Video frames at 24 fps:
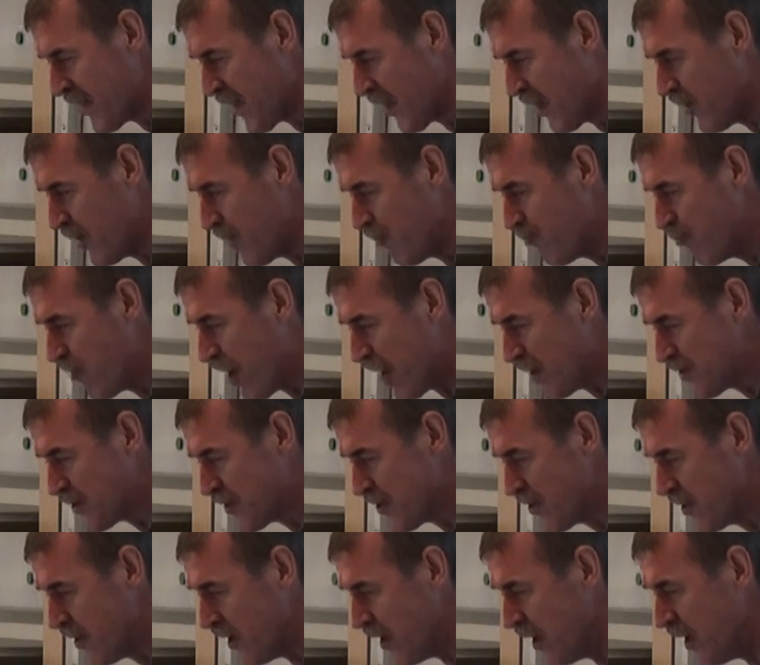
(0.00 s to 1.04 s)
The
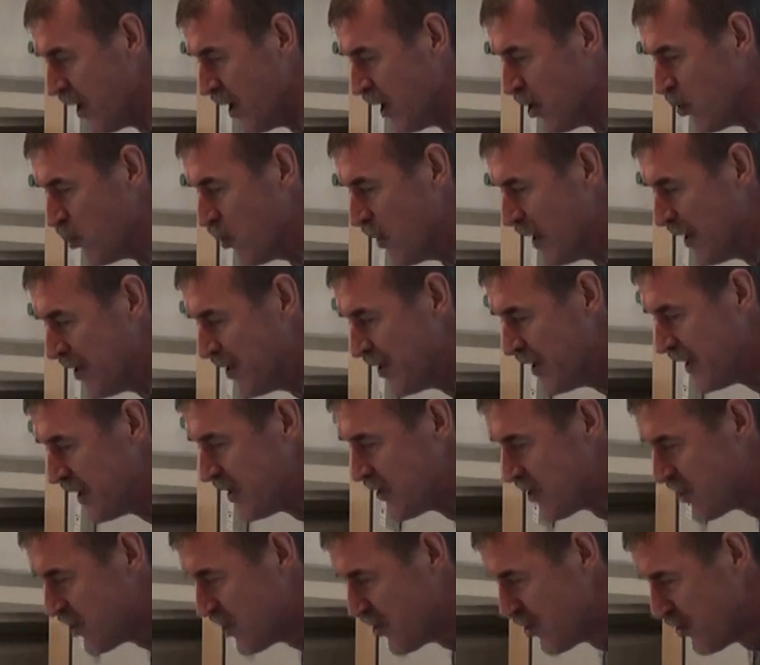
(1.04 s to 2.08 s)
browser will
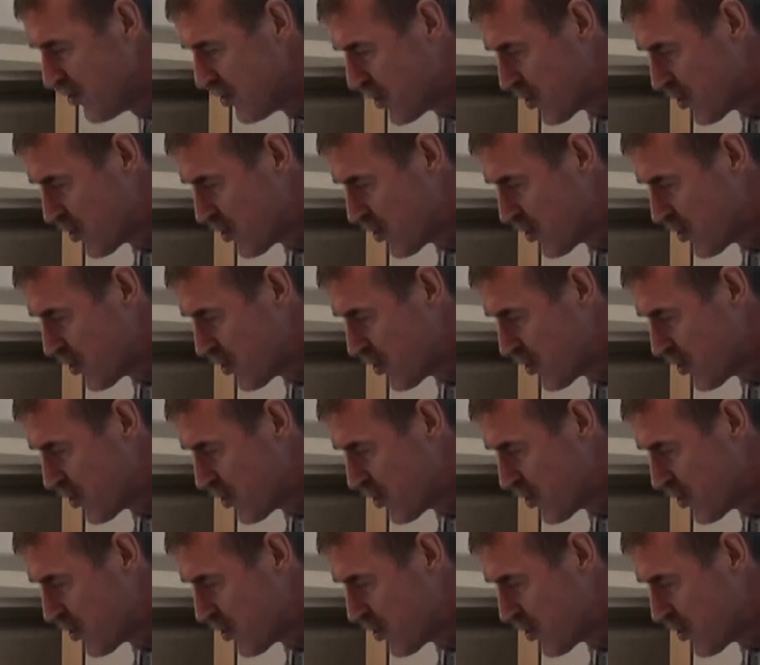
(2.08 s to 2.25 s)
need to